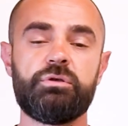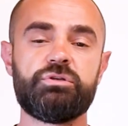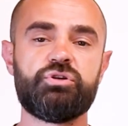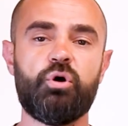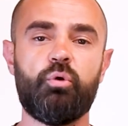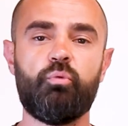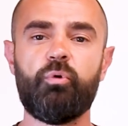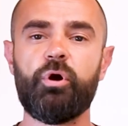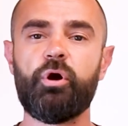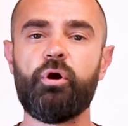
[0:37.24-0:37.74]

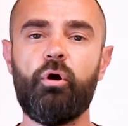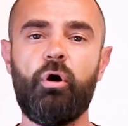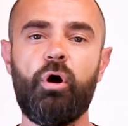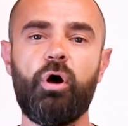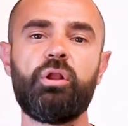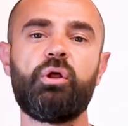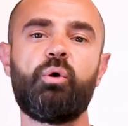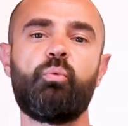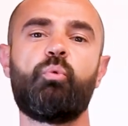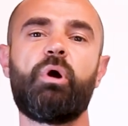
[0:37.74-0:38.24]
So we're
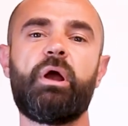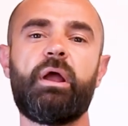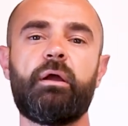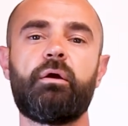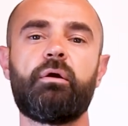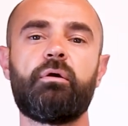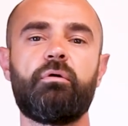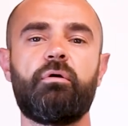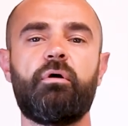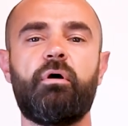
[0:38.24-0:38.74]
all
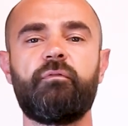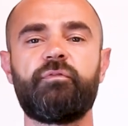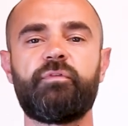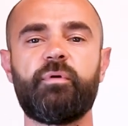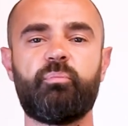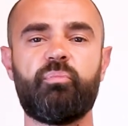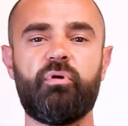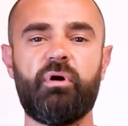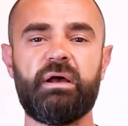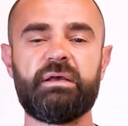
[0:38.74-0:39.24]
aware
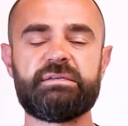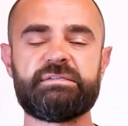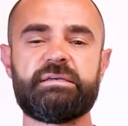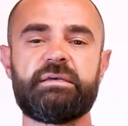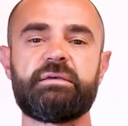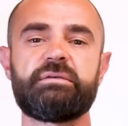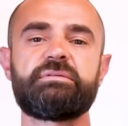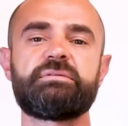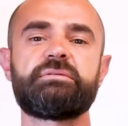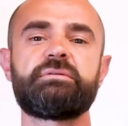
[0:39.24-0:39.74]
of the
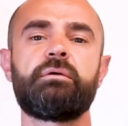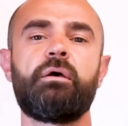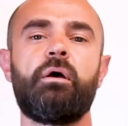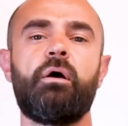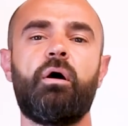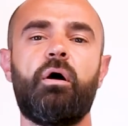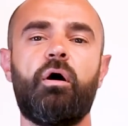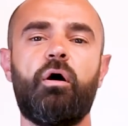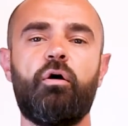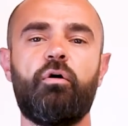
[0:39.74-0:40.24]
process
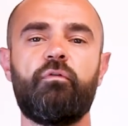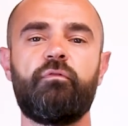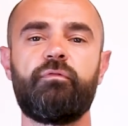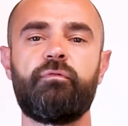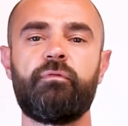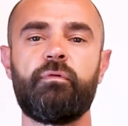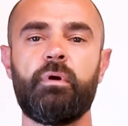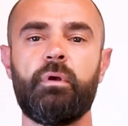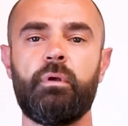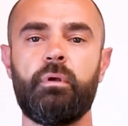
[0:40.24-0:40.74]

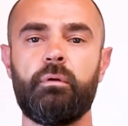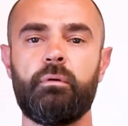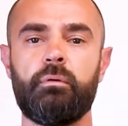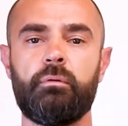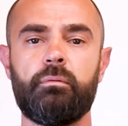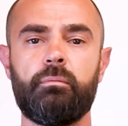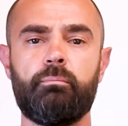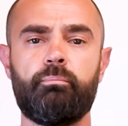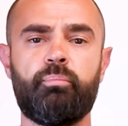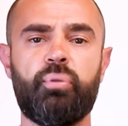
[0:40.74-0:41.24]
of
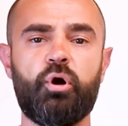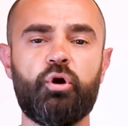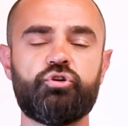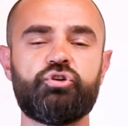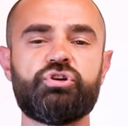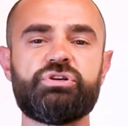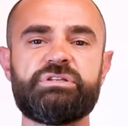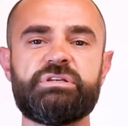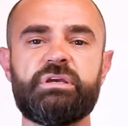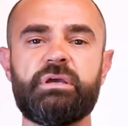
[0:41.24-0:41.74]

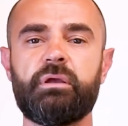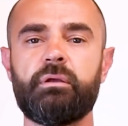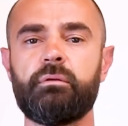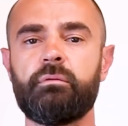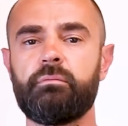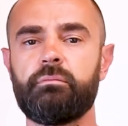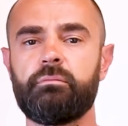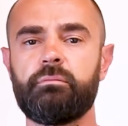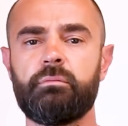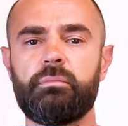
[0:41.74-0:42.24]

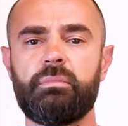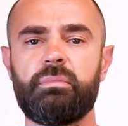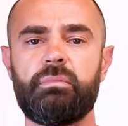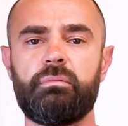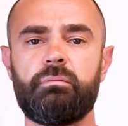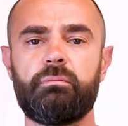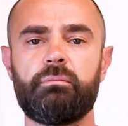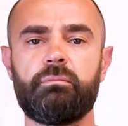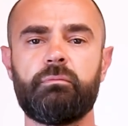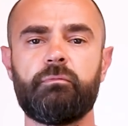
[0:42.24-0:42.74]
purchasing,
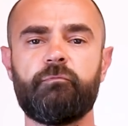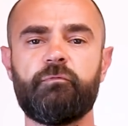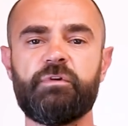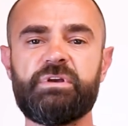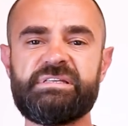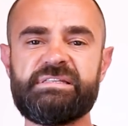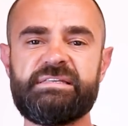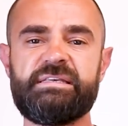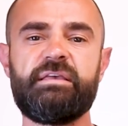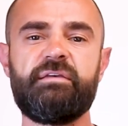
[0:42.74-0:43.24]

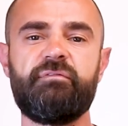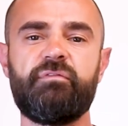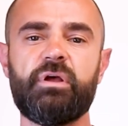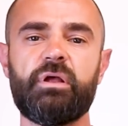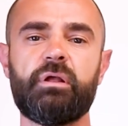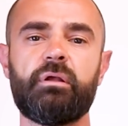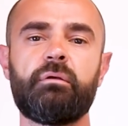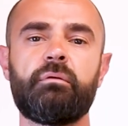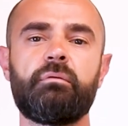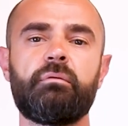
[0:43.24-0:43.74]

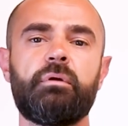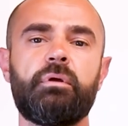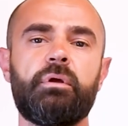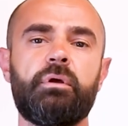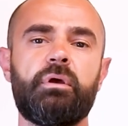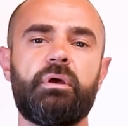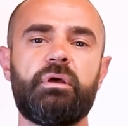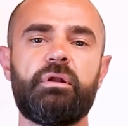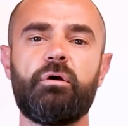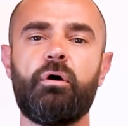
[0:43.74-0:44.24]
receiving,
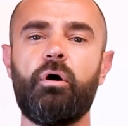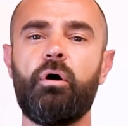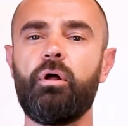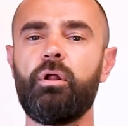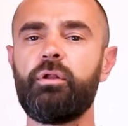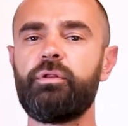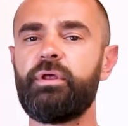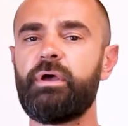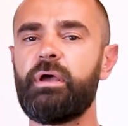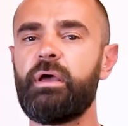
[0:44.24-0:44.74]
and
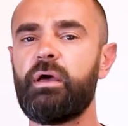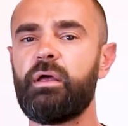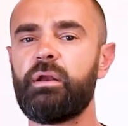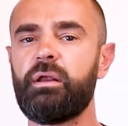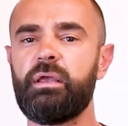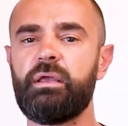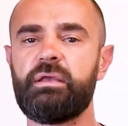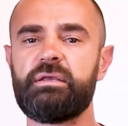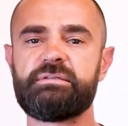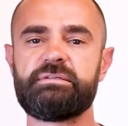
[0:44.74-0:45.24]
all the
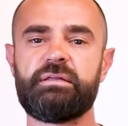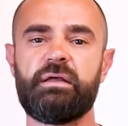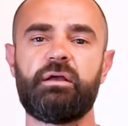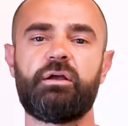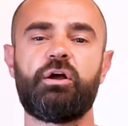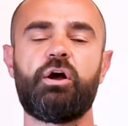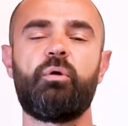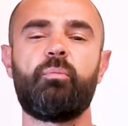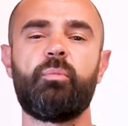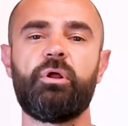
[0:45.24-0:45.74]
headaches
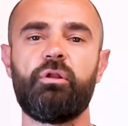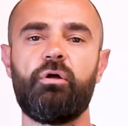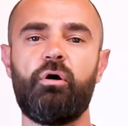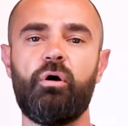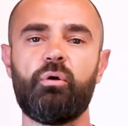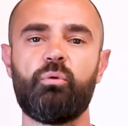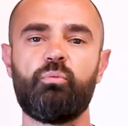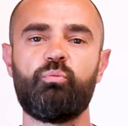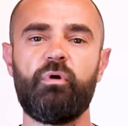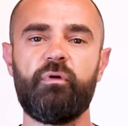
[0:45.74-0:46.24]
that come
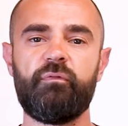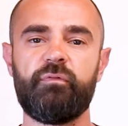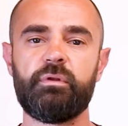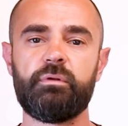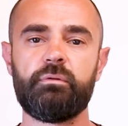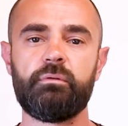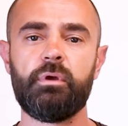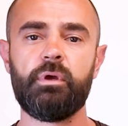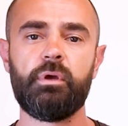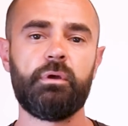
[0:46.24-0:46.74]
along with
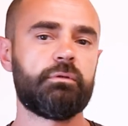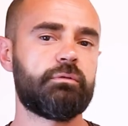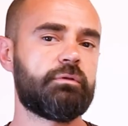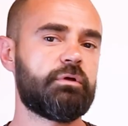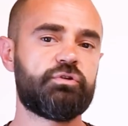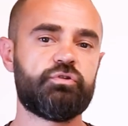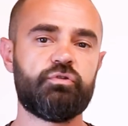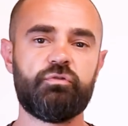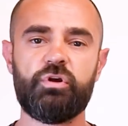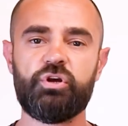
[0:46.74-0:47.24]
it.
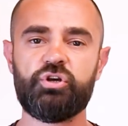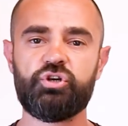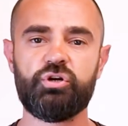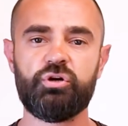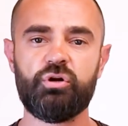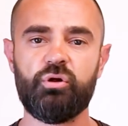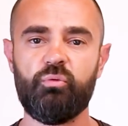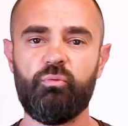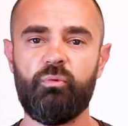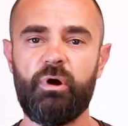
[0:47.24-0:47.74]
The
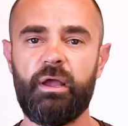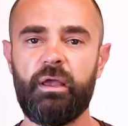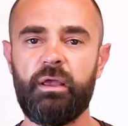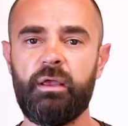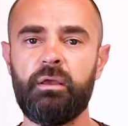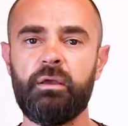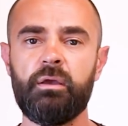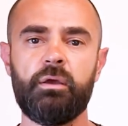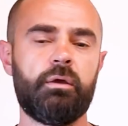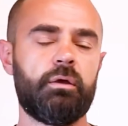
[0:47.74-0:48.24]
traditional
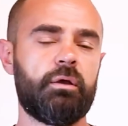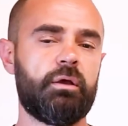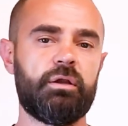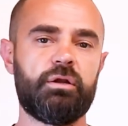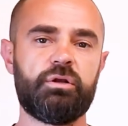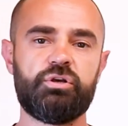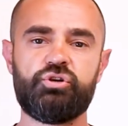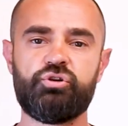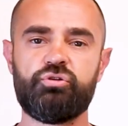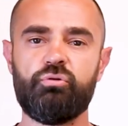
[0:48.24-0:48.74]
way,
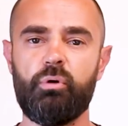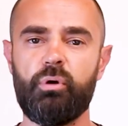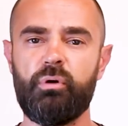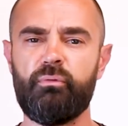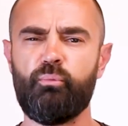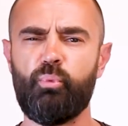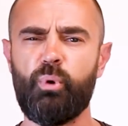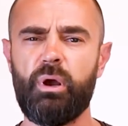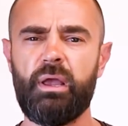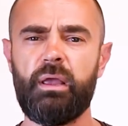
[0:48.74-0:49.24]
in a
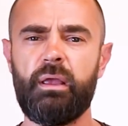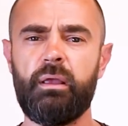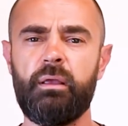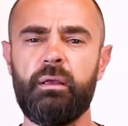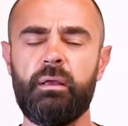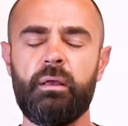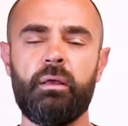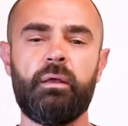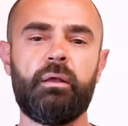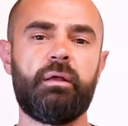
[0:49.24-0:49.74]
short
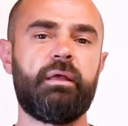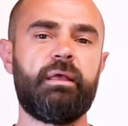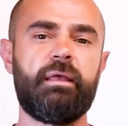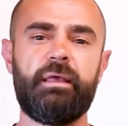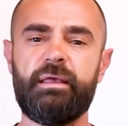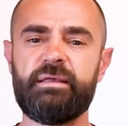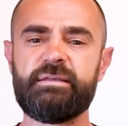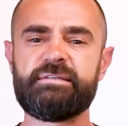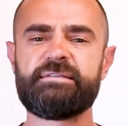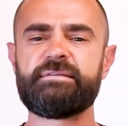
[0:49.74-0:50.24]
way,
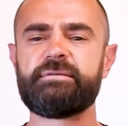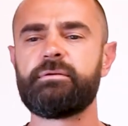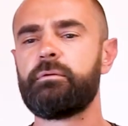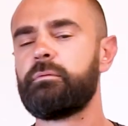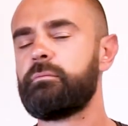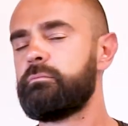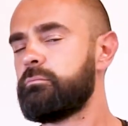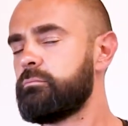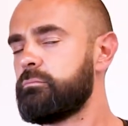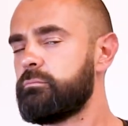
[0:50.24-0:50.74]
is
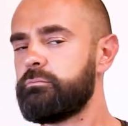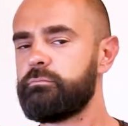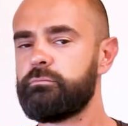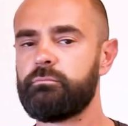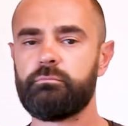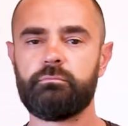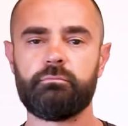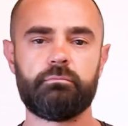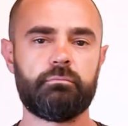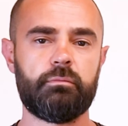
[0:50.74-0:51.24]

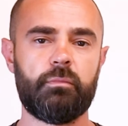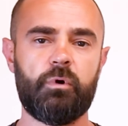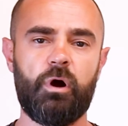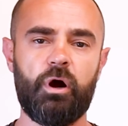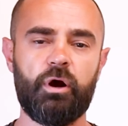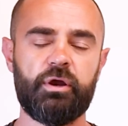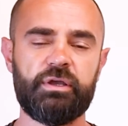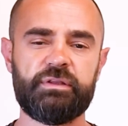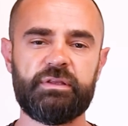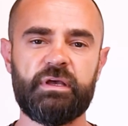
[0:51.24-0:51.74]

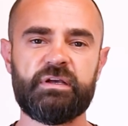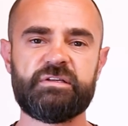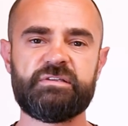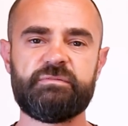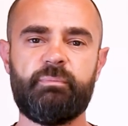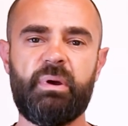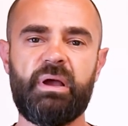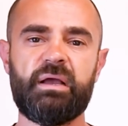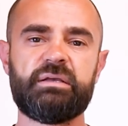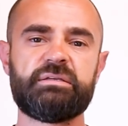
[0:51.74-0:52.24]
architect
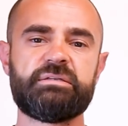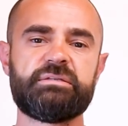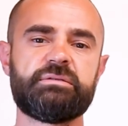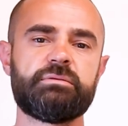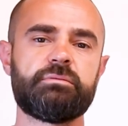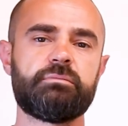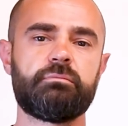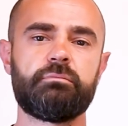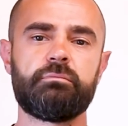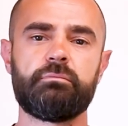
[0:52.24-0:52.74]

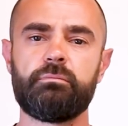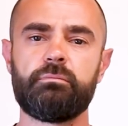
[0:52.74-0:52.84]
specs.